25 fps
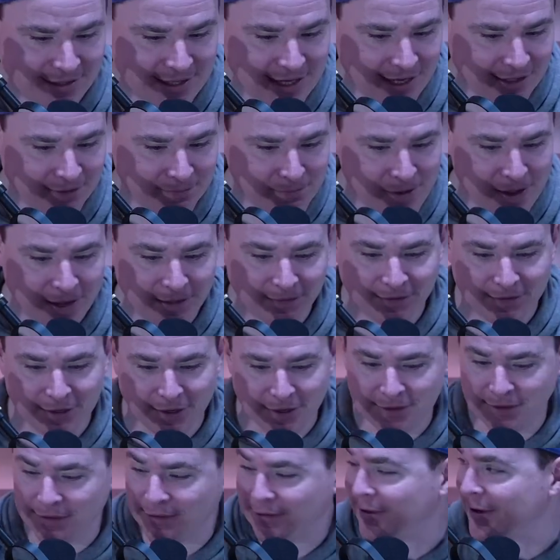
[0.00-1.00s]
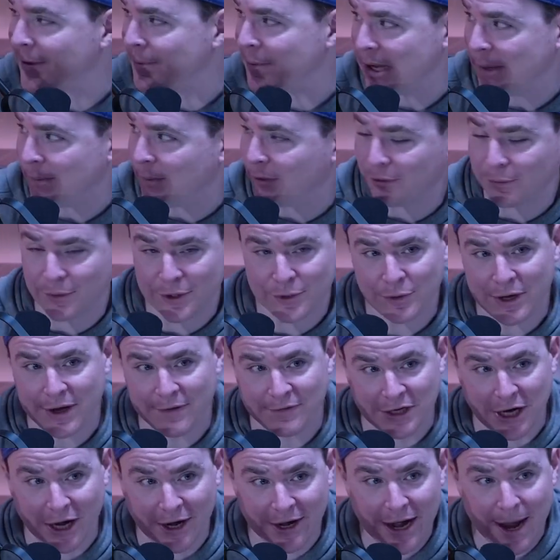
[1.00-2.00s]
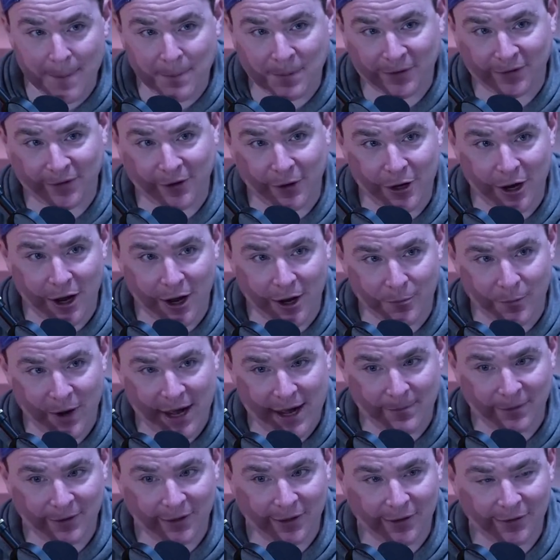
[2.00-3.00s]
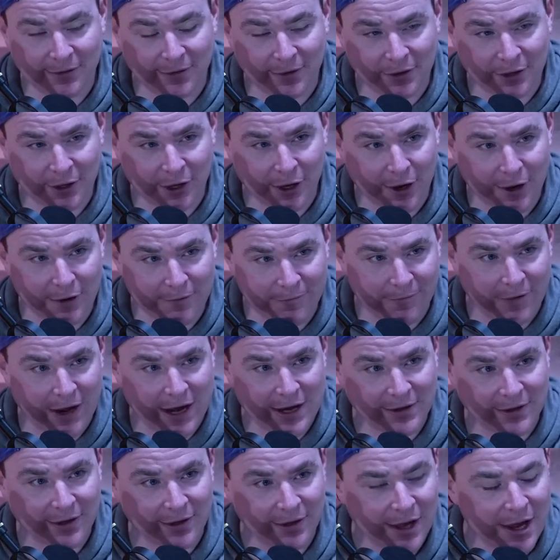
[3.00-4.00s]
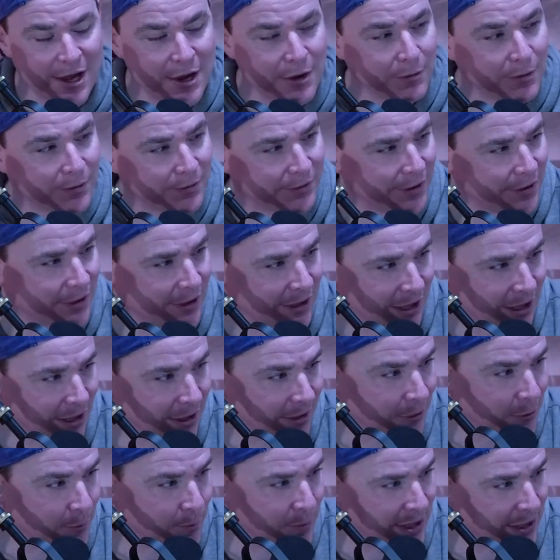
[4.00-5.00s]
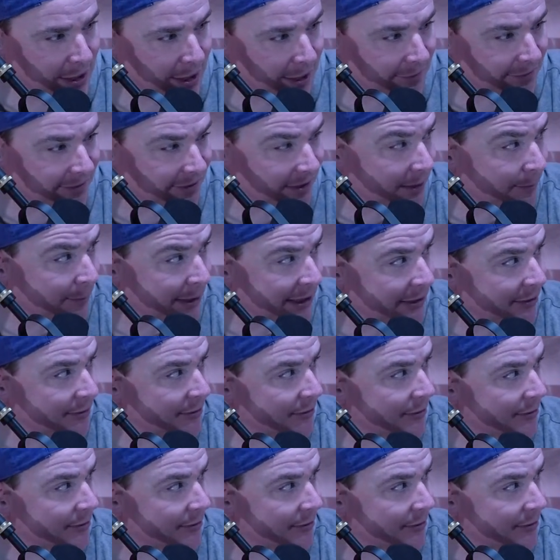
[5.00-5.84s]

takes place during the Sea Peoples, which we have done an episode on. Ramses the Third fighting the, what was it, the king who beat off seamen?